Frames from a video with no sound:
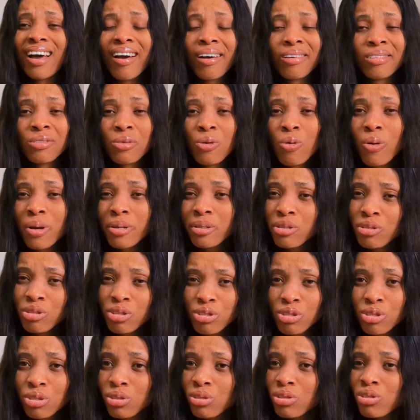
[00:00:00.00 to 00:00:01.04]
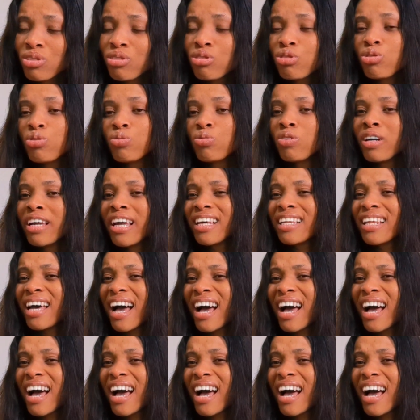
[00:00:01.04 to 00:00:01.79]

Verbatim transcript: ask questions you get